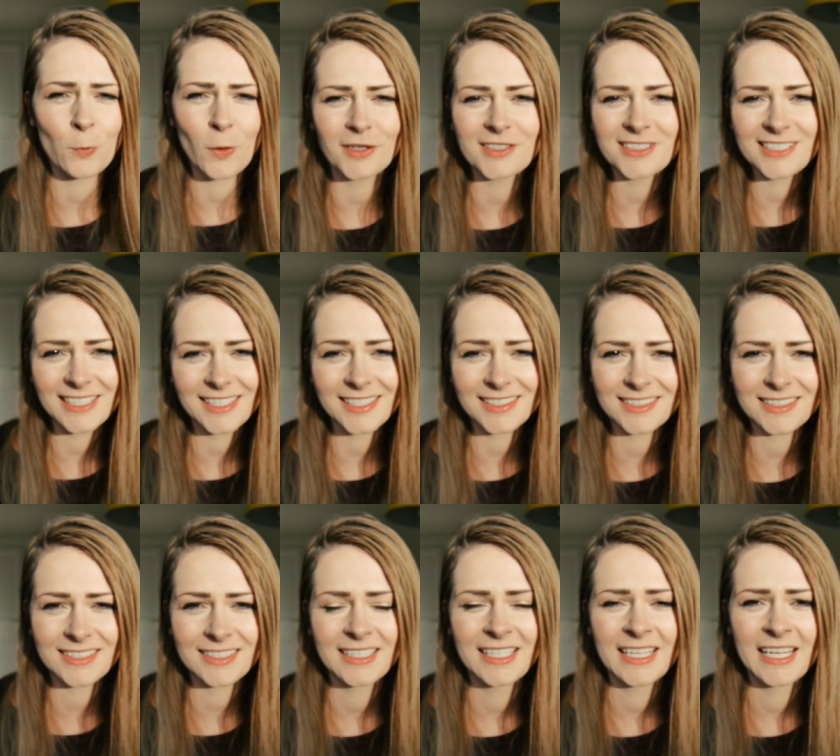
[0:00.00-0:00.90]
want
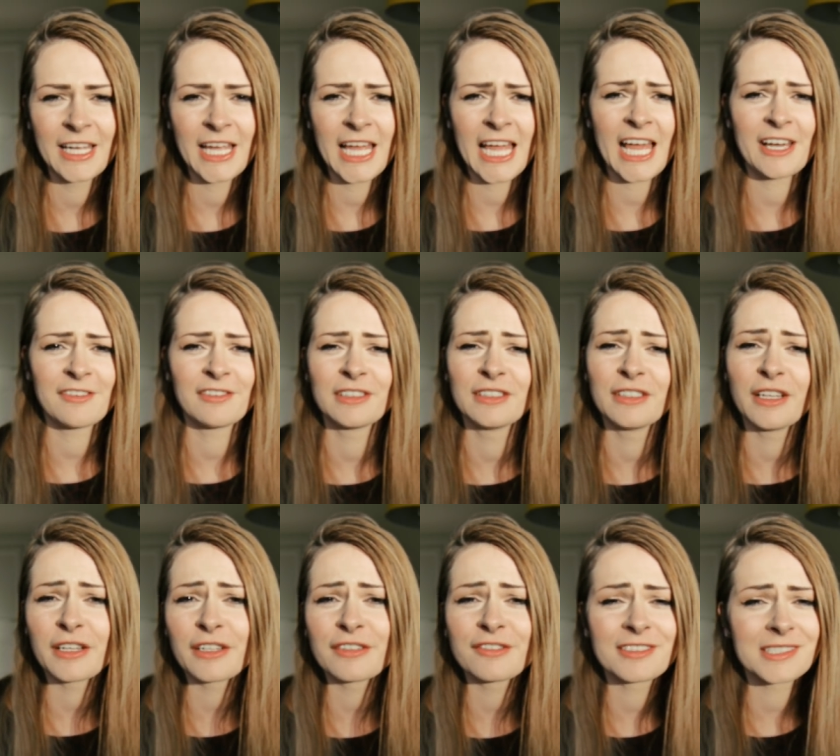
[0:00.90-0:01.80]
it have a
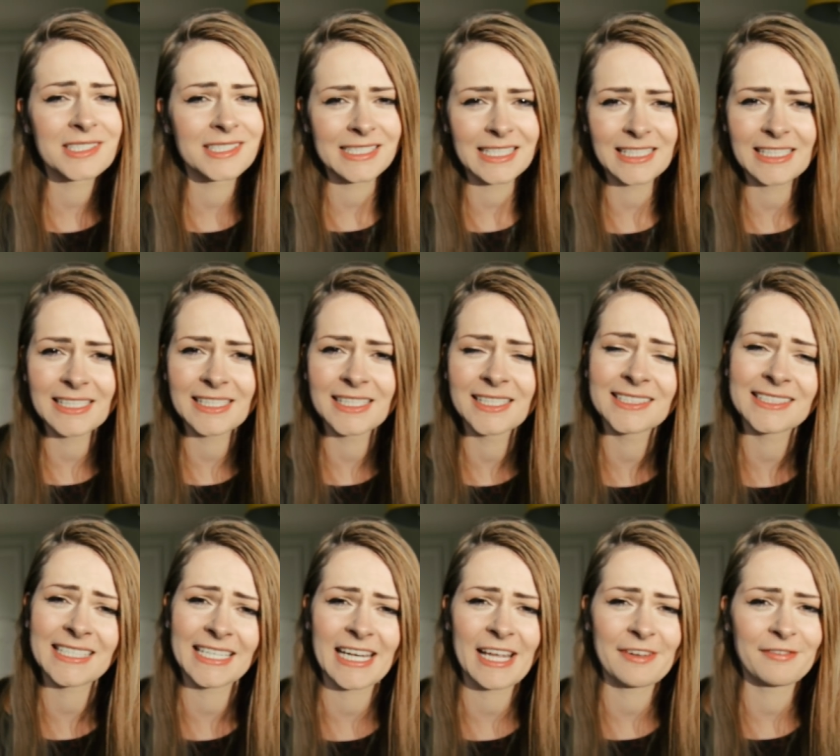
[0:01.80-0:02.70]
lot of
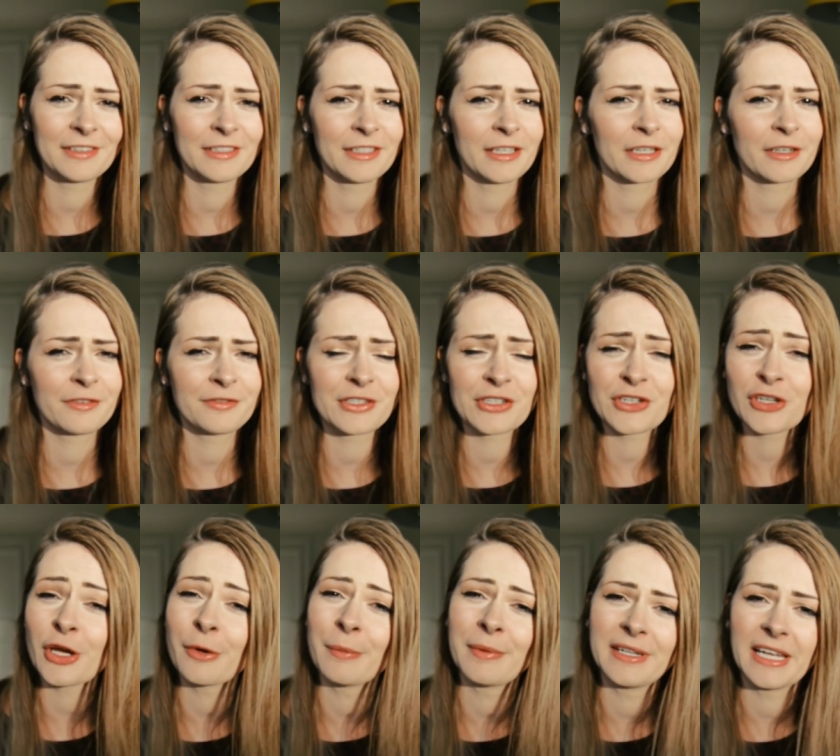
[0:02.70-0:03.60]
resilience and have a lot of
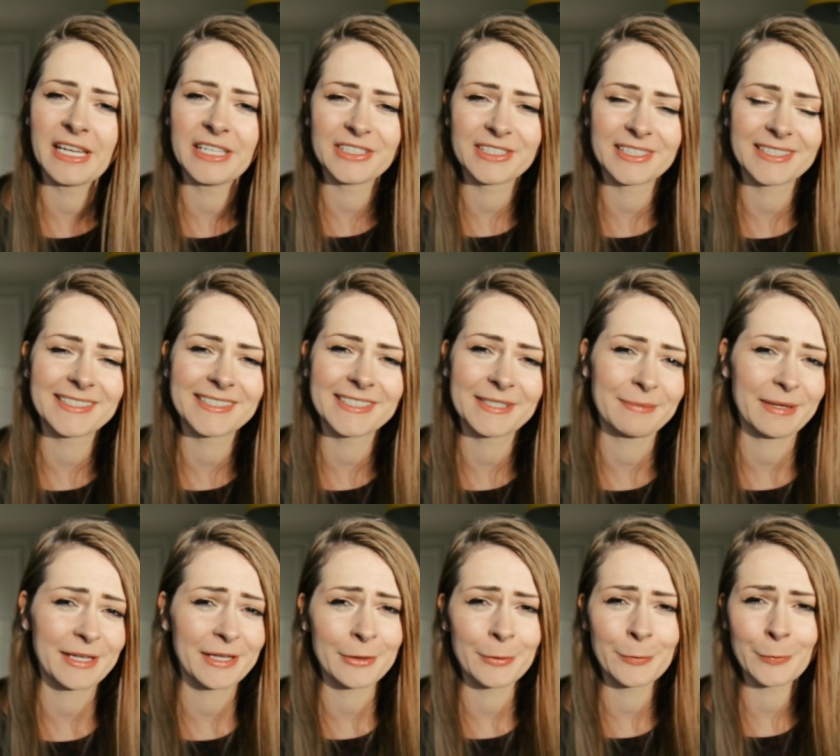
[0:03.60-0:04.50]
determination to
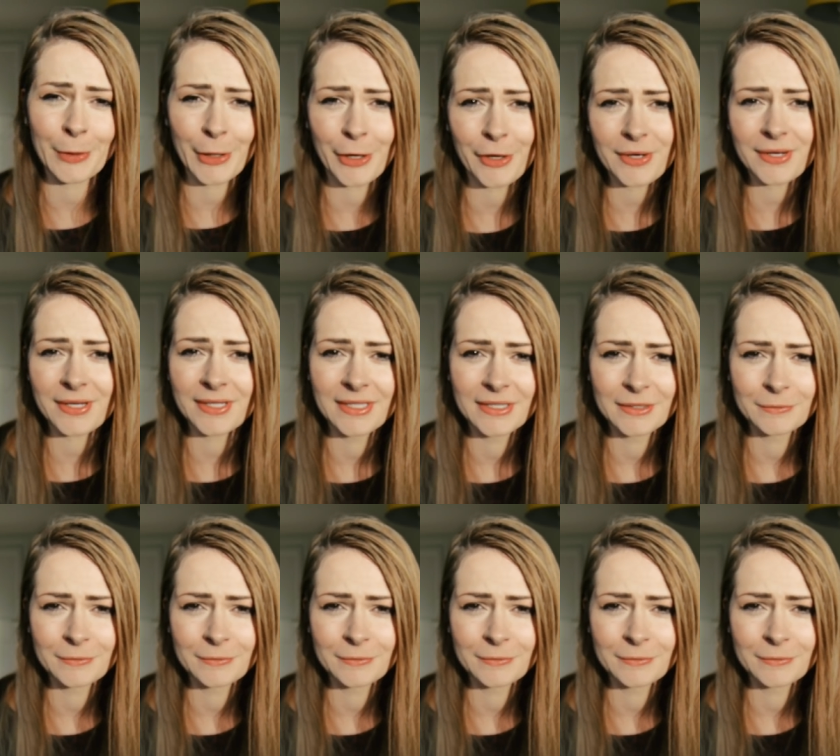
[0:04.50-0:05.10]
make it work.